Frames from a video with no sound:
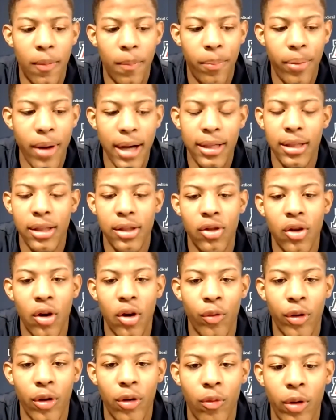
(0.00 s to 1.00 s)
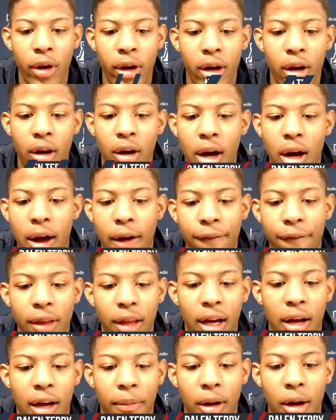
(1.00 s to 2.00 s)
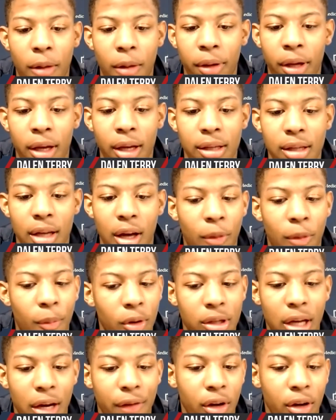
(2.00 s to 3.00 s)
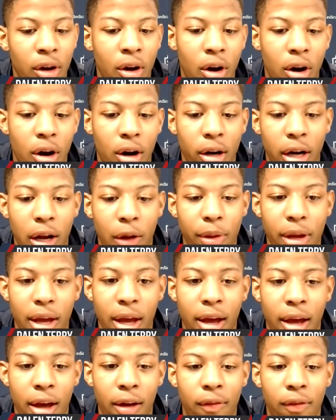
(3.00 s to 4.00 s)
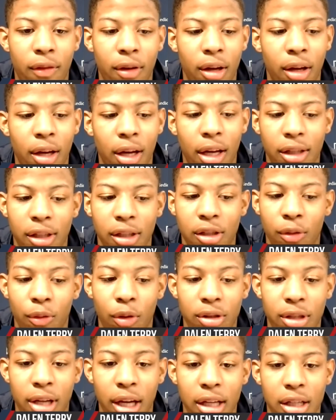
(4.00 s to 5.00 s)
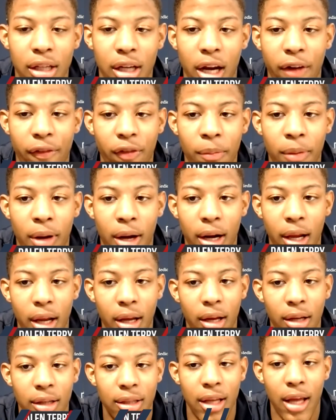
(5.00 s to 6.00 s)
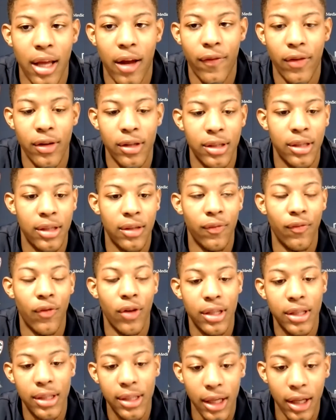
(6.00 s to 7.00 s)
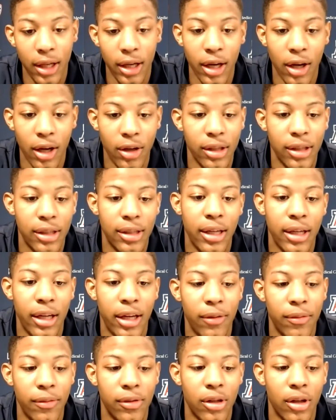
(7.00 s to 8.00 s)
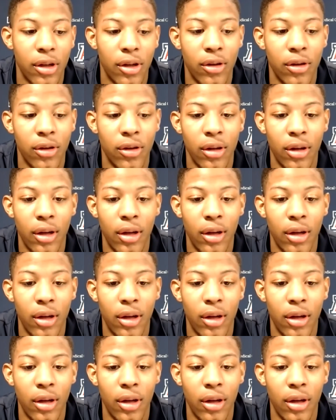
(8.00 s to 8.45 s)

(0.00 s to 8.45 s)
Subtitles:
Practice is going real well. I feel like I'm up against almost every guard that we have. It's just a rotation of everybody. It's a lot of versatility on this team, so